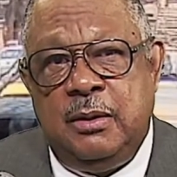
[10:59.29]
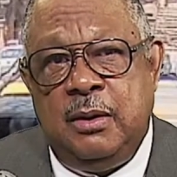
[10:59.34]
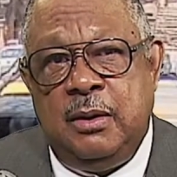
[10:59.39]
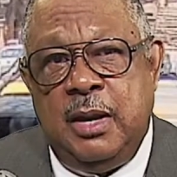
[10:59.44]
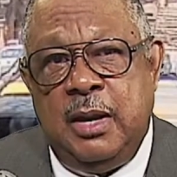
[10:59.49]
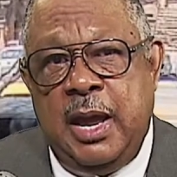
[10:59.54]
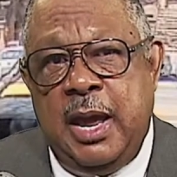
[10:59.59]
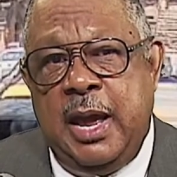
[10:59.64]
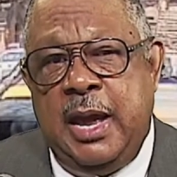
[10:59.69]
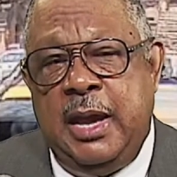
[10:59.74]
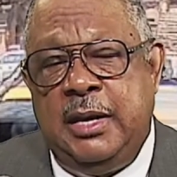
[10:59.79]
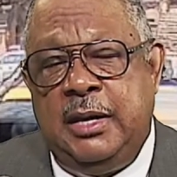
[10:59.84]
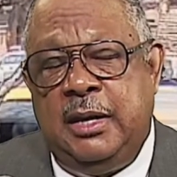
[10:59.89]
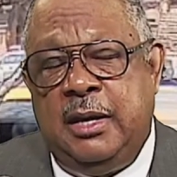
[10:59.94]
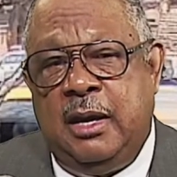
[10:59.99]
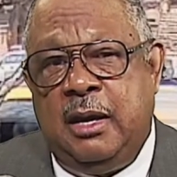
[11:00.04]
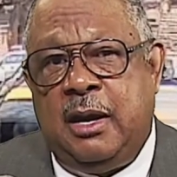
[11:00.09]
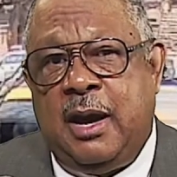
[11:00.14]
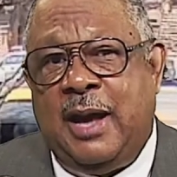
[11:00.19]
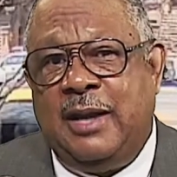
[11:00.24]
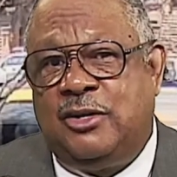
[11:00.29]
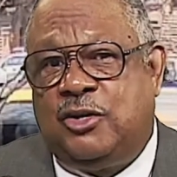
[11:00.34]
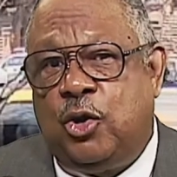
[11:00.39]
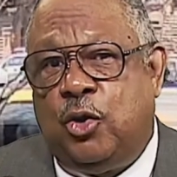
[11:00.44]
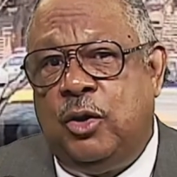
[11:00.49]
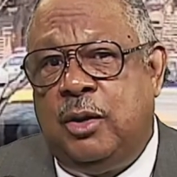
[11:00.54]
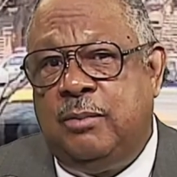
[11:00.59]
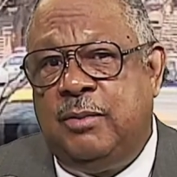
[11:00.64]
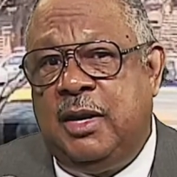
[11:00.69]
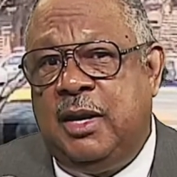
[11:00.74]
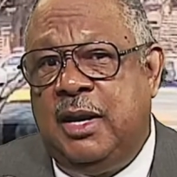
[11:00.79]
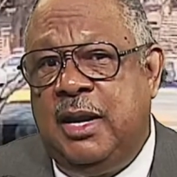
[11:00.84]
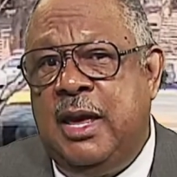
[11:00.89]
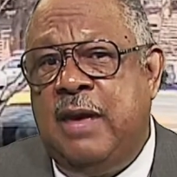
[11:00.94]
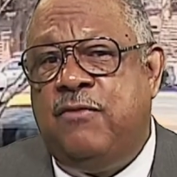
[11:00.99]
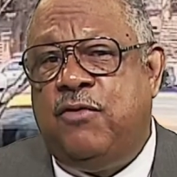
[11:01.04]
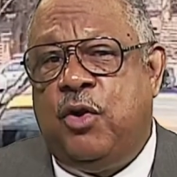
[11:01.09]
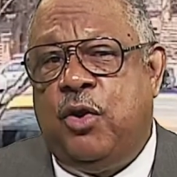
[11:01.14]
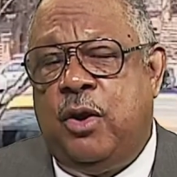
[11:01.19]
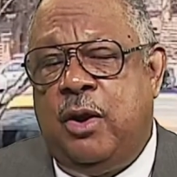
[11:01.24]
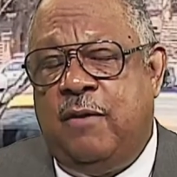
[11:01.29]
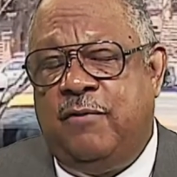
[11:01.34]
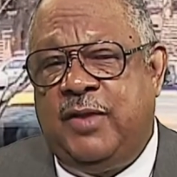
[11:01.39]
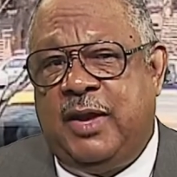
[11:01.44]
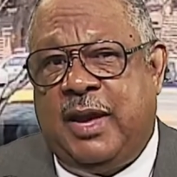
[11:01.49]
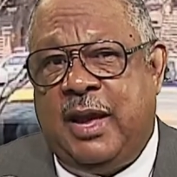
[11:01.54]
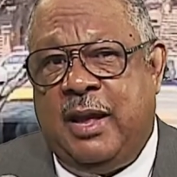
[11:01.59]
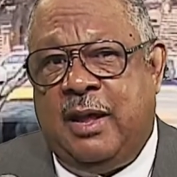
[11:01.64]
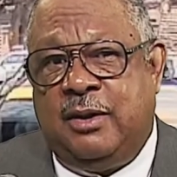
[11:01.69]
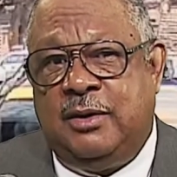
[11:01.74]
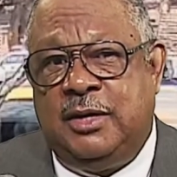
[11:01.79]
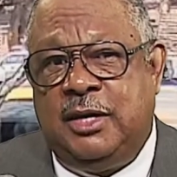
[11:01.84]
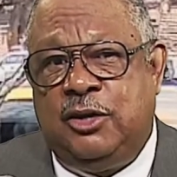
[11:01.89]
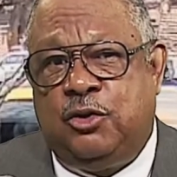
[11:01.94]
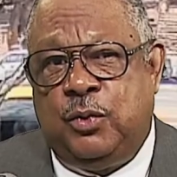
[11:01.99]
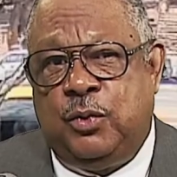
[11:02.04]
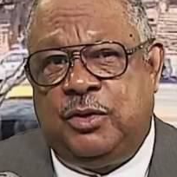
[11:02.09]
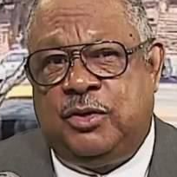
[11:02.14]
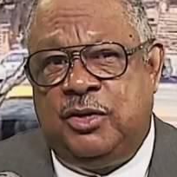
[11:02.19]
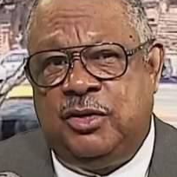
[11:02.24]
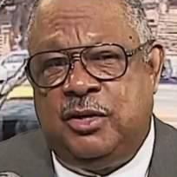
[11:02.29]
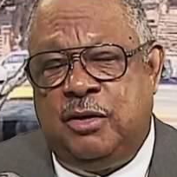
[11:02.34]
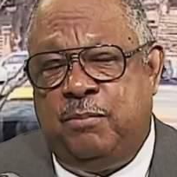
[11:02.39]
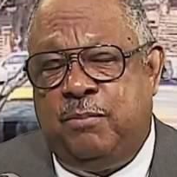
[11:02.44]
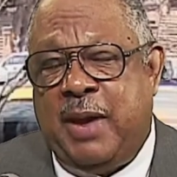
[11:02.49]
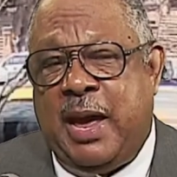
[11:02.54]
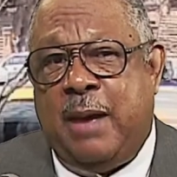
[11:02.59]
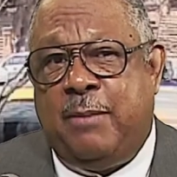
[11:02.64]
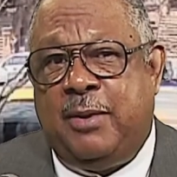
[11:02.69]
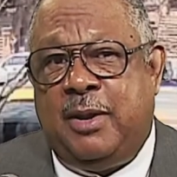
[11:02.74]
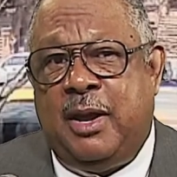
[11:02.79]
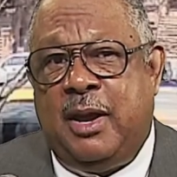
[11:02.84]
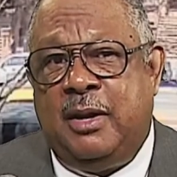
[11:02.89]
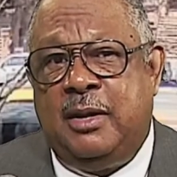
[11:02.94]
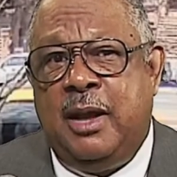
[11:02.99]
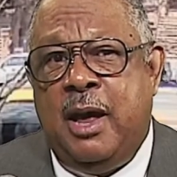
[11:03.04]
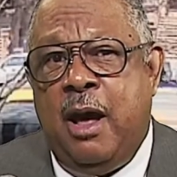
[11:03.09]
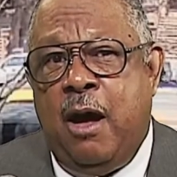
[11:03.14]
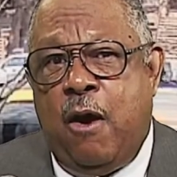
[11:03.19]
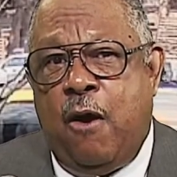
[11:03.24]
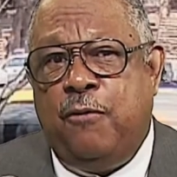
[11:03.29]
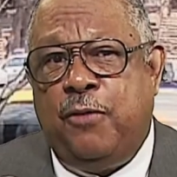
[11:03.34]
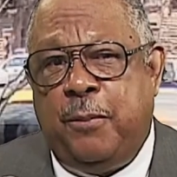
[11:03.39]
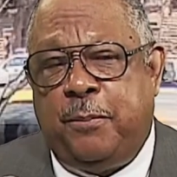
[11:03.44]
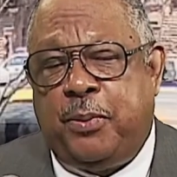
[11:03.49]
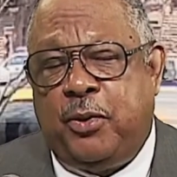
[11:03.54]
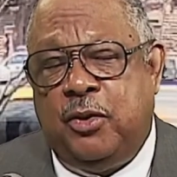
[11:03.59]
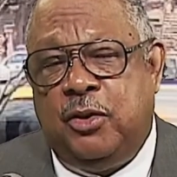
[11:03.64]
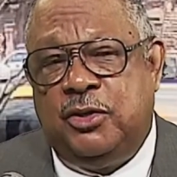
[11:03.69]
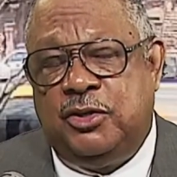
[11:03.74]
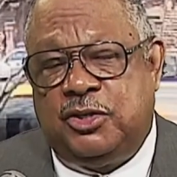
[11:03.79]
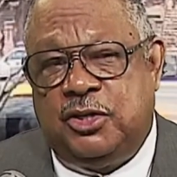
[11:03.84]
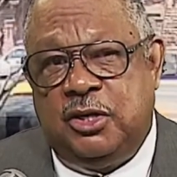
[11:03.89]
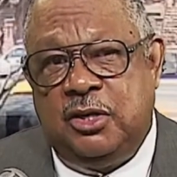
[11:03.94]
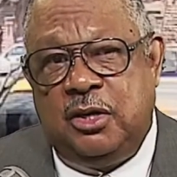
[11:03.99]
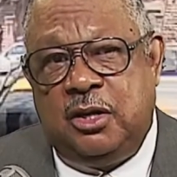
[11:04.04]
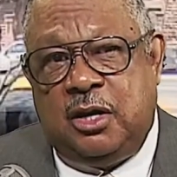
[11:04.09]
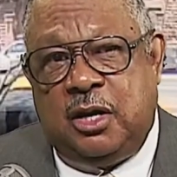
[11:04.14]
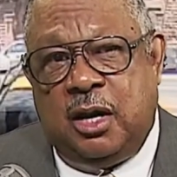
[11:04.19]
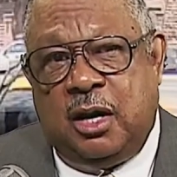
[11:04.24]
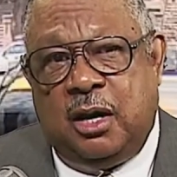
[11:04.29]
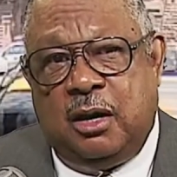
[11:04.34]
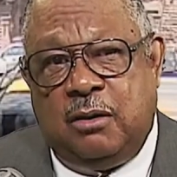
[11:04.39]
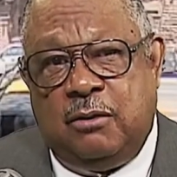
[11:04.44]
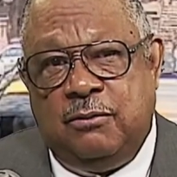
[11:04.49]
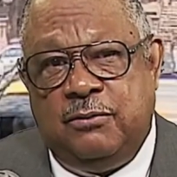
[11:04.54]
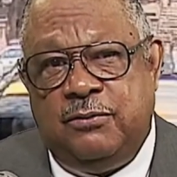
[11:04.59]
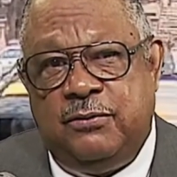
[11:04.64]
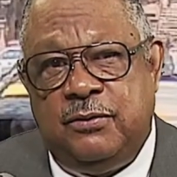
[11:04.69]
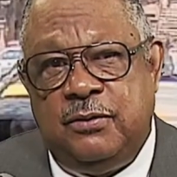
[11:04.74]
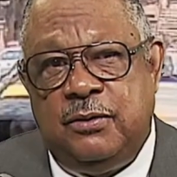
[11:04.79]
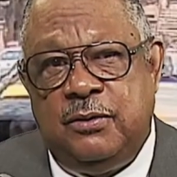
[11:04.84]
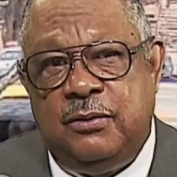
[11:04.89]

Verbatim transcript: And uh, God told him to leave Ur of the Chaldees, is in Babylon on the Persian Gulf,